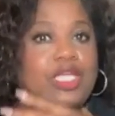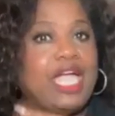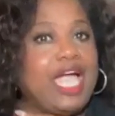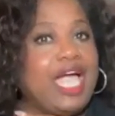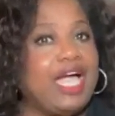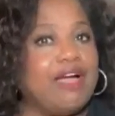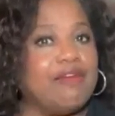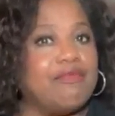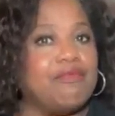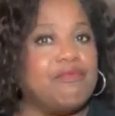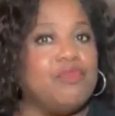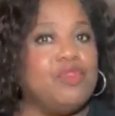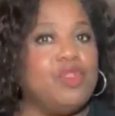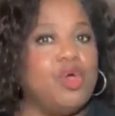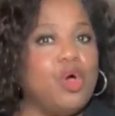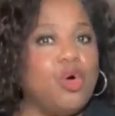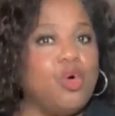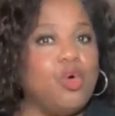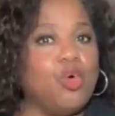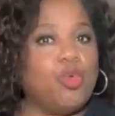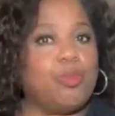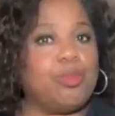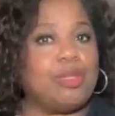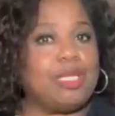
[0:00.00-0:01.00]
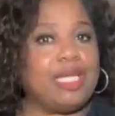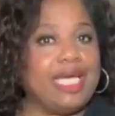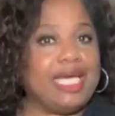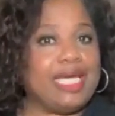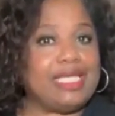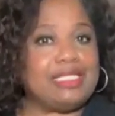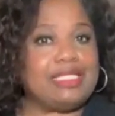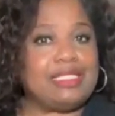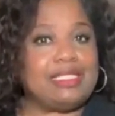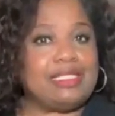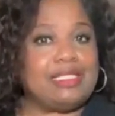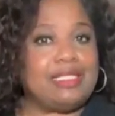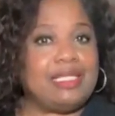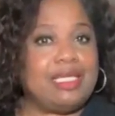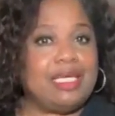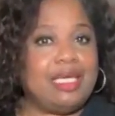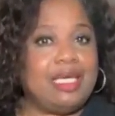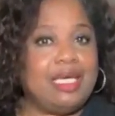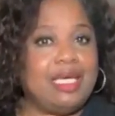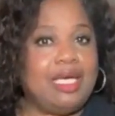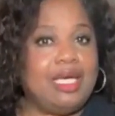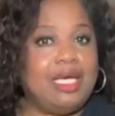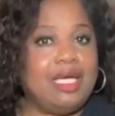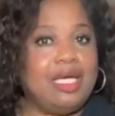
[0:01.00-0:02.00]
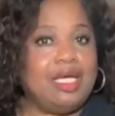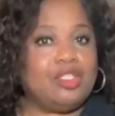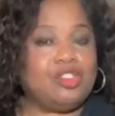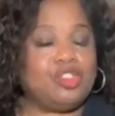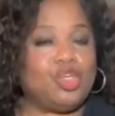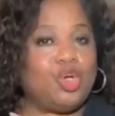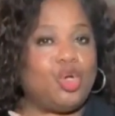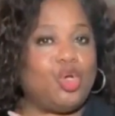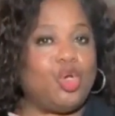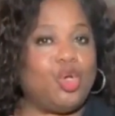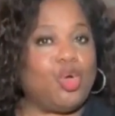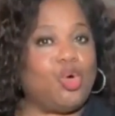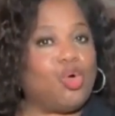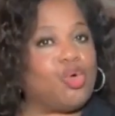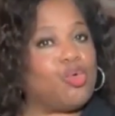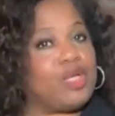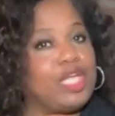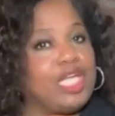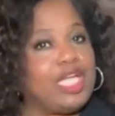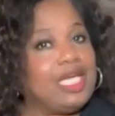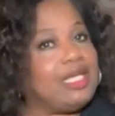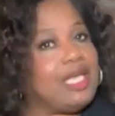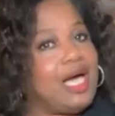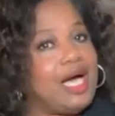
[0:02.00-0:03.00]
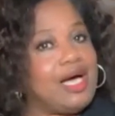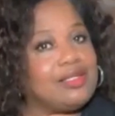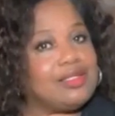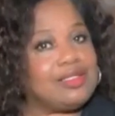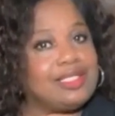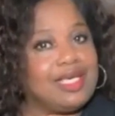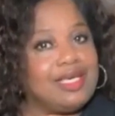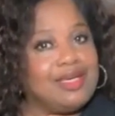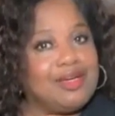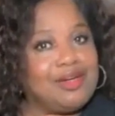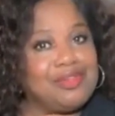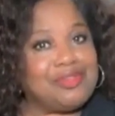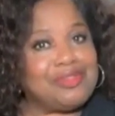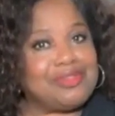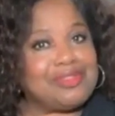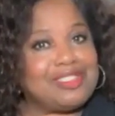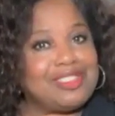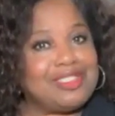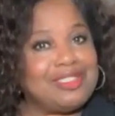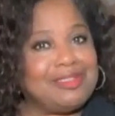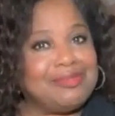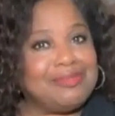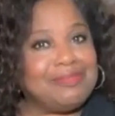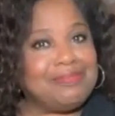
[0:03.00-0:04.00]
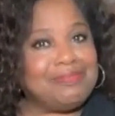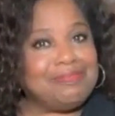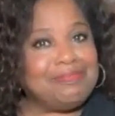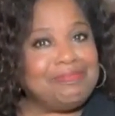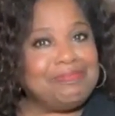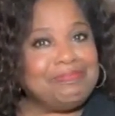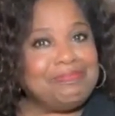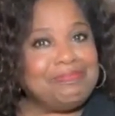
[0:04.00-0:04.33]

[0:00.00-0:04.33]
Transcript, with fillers: We have no place to glory in ourselves.